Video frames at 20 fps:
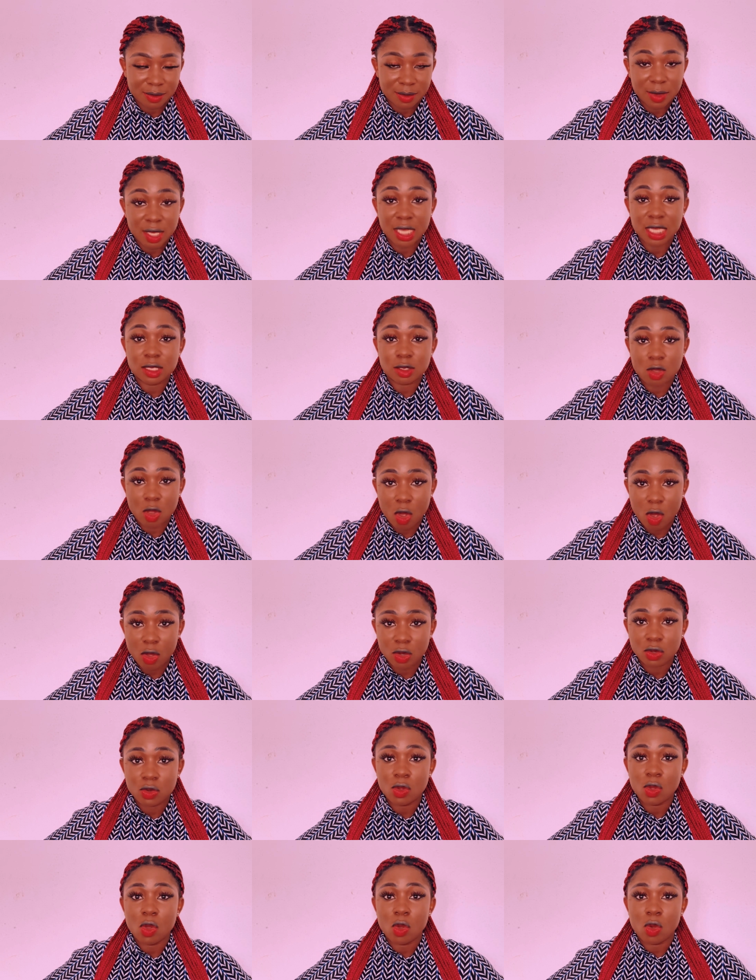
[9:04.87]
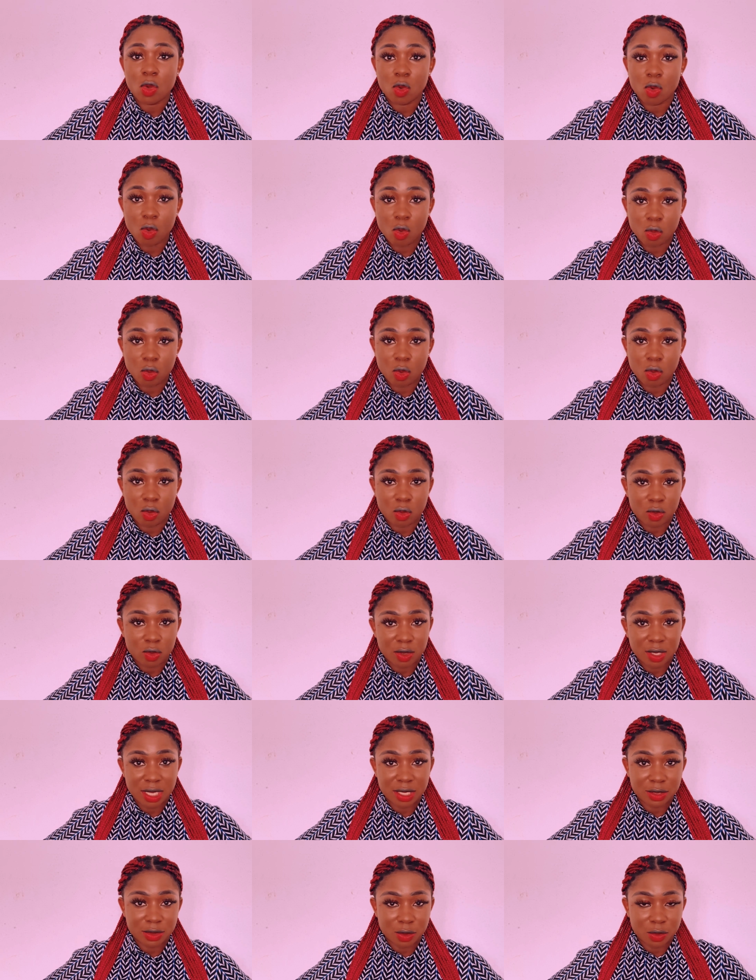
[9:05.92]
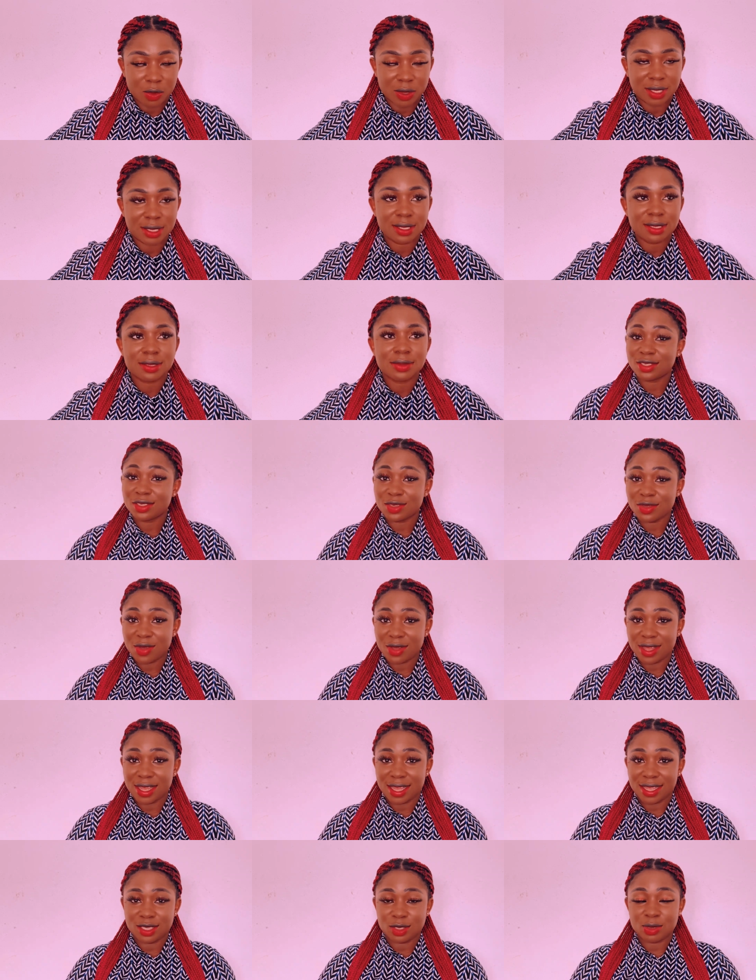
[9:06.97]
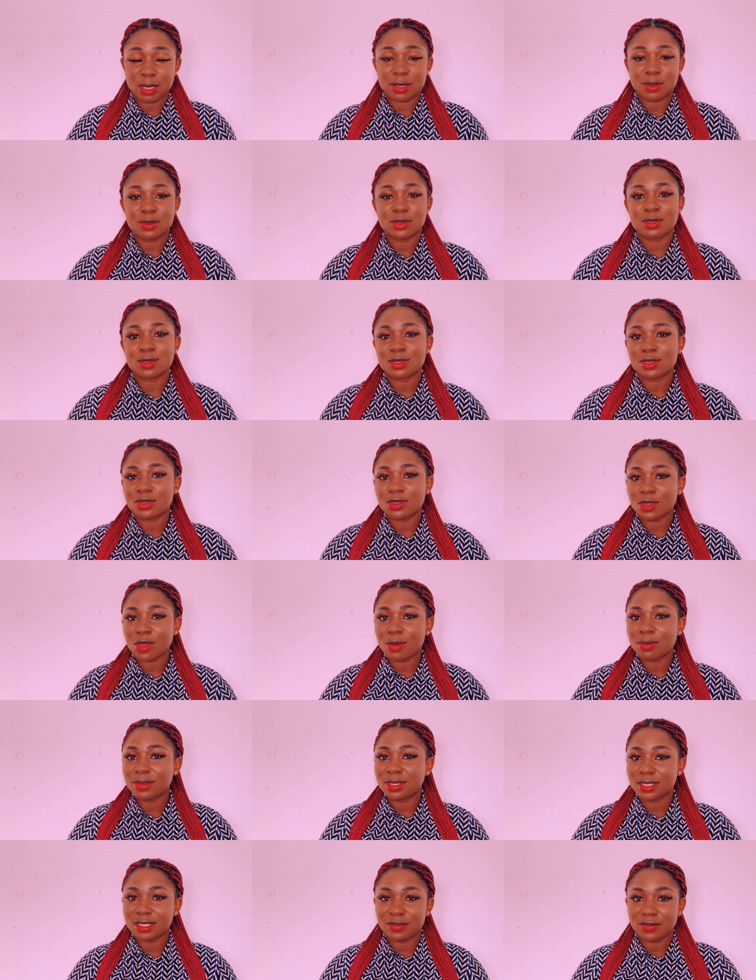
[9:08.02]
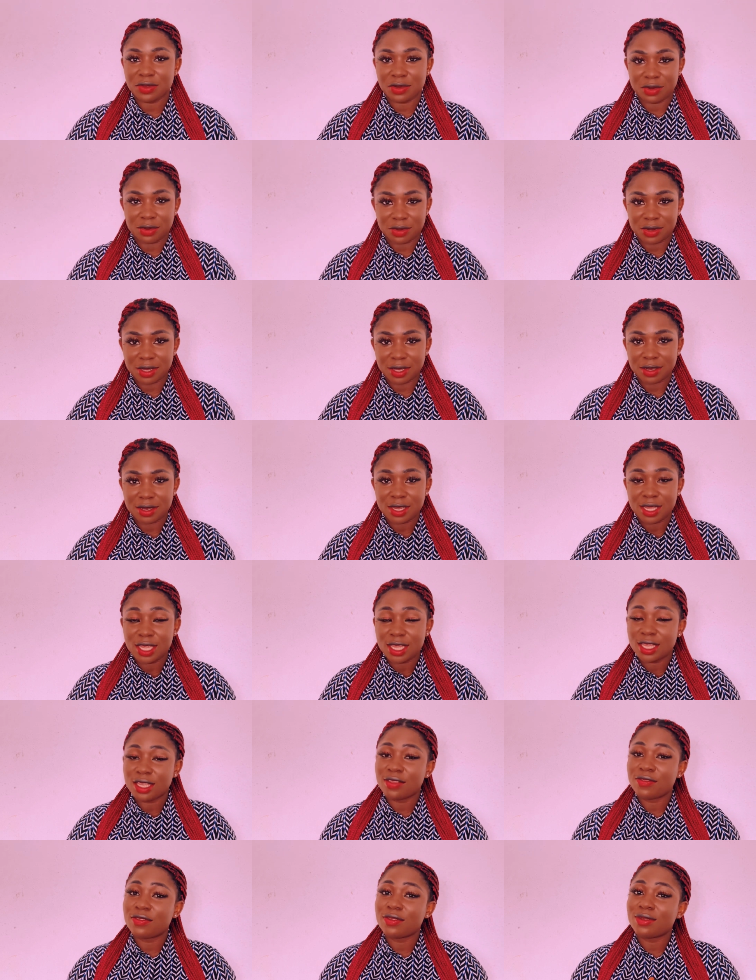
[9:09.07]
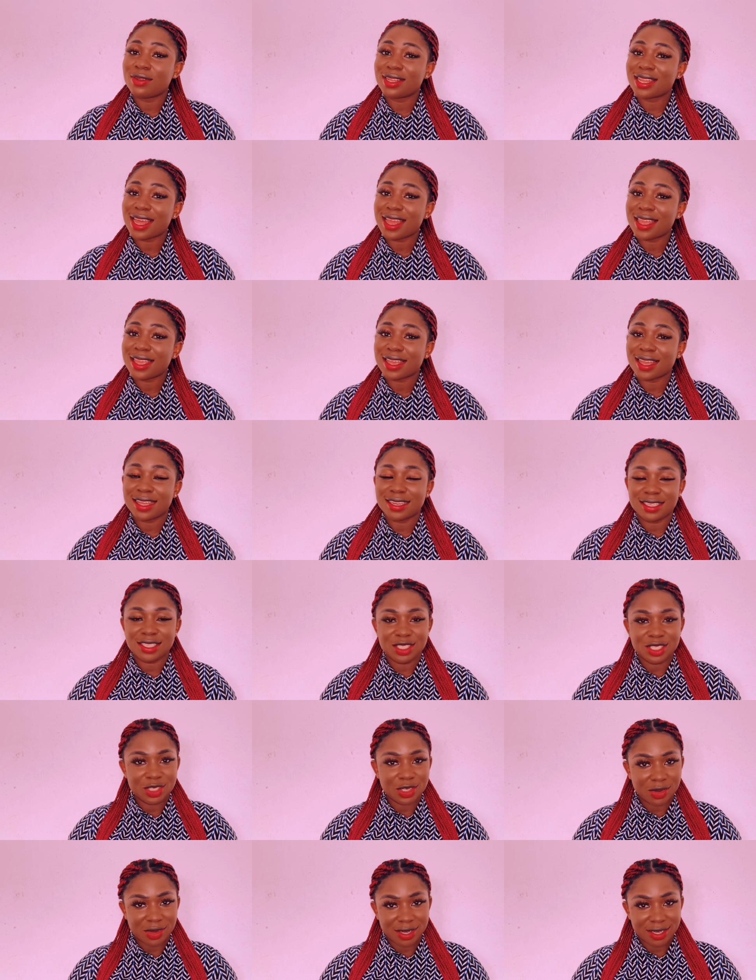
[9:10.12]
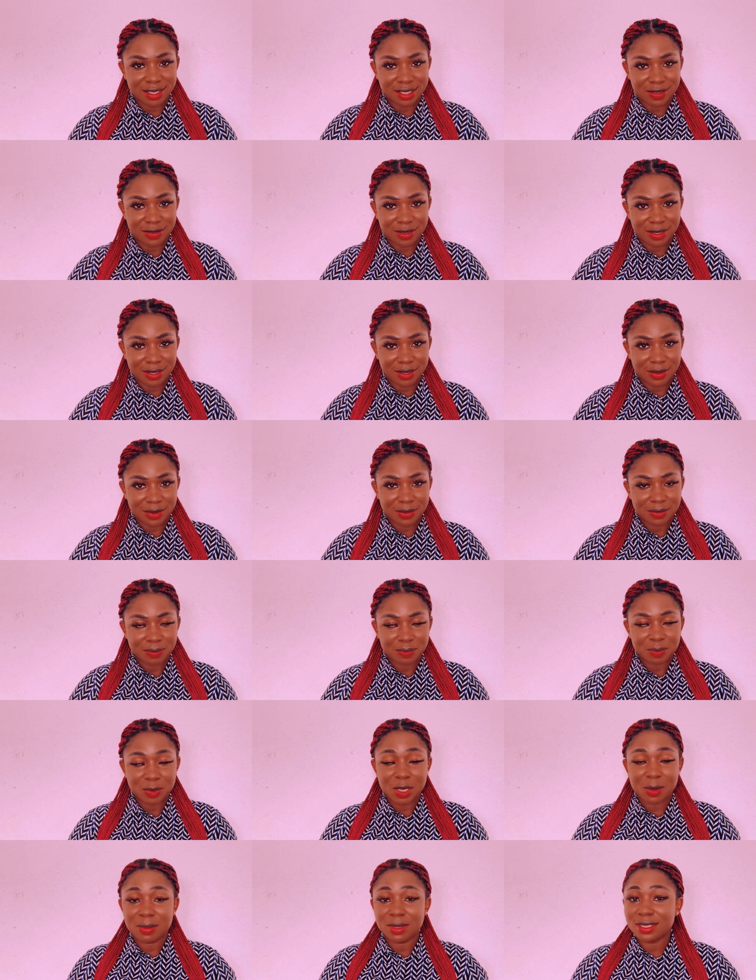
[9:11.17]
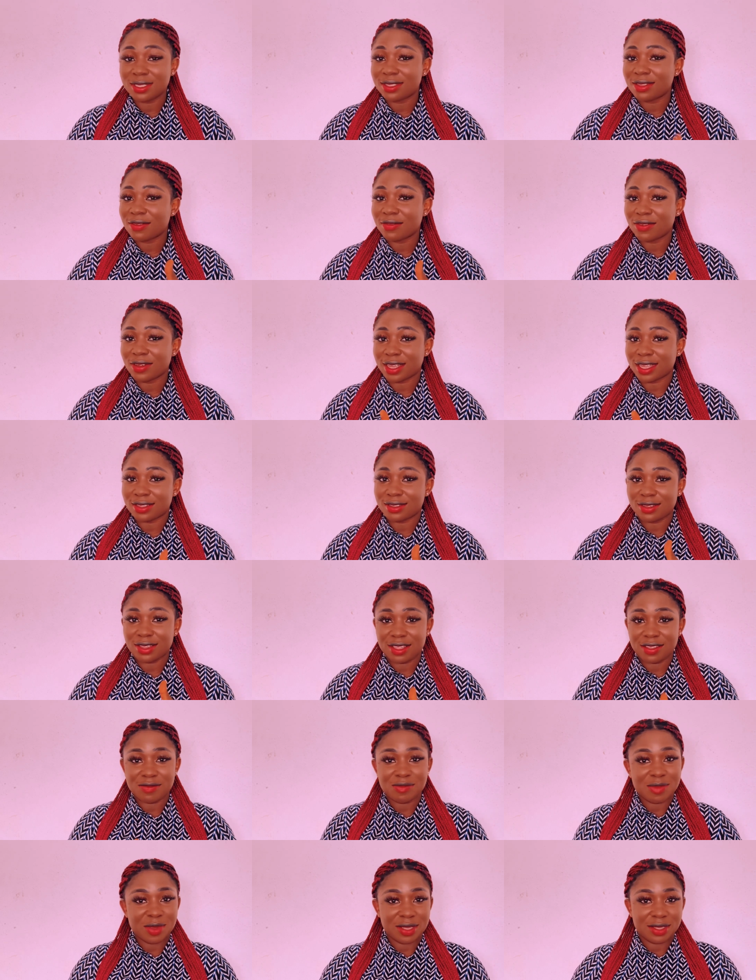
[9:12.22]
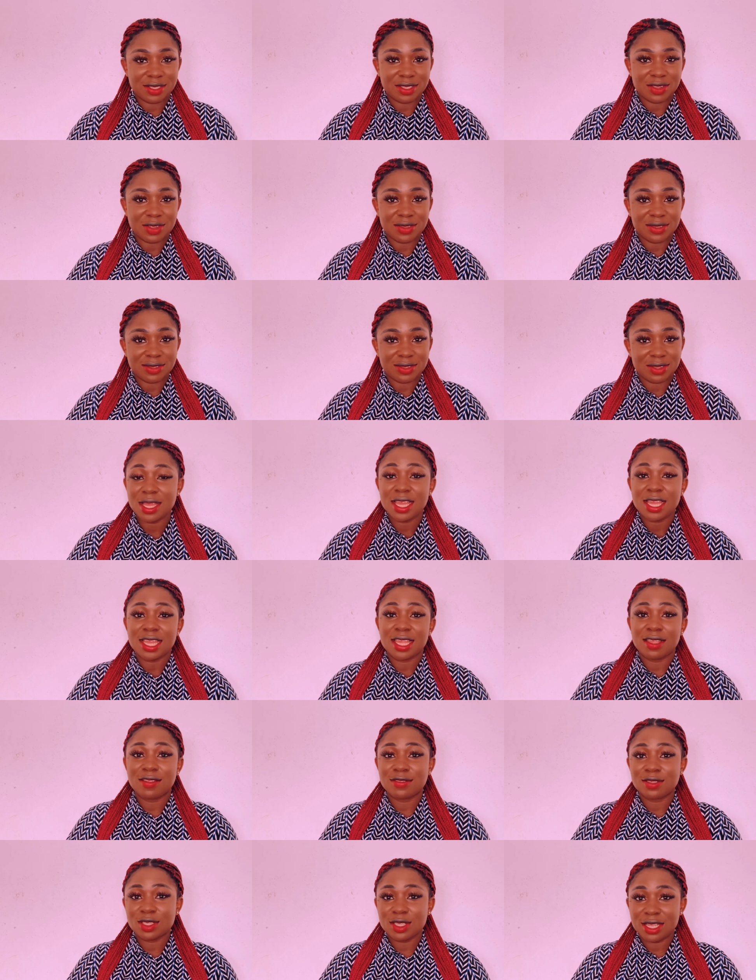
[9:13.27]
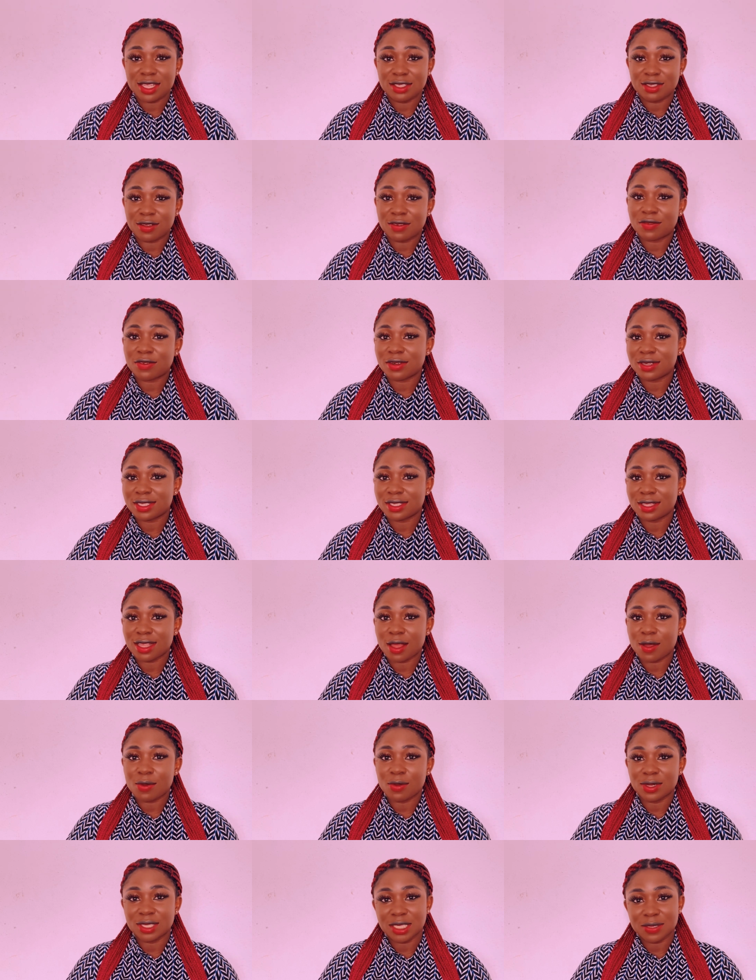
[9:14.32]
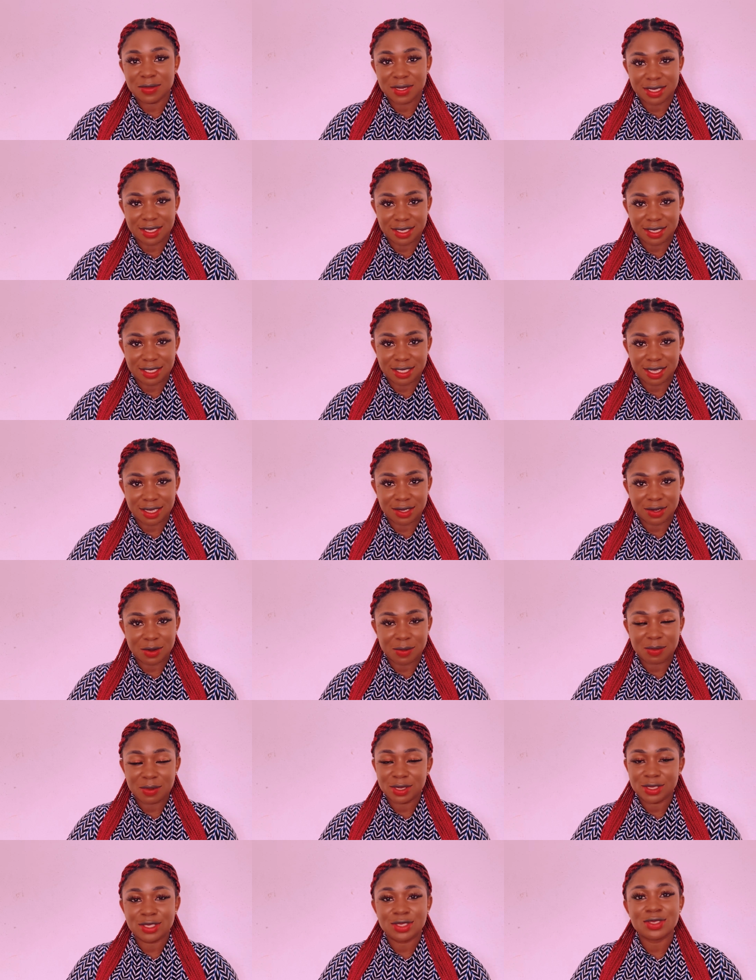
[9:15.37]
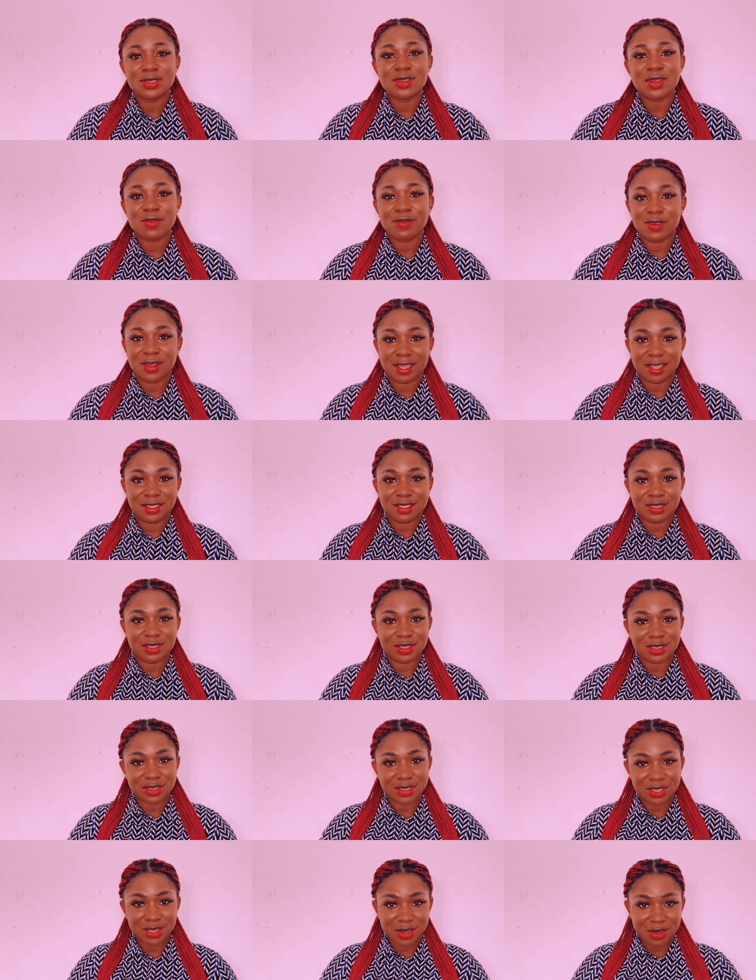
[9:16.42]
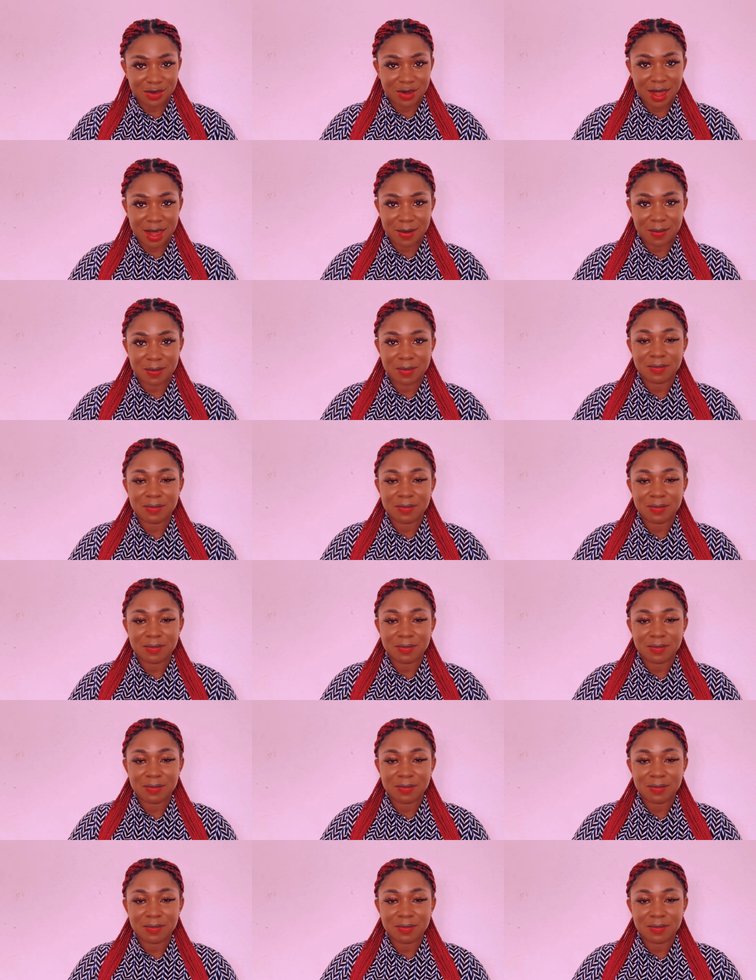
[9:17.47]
It's called ukwu. That's your waist. So guys, we are going to stop this video here. If you like and enjoy this video, please don't forget to give me a thumbs up. If today is your first time watching me in this channel, please do not forget to subscribe,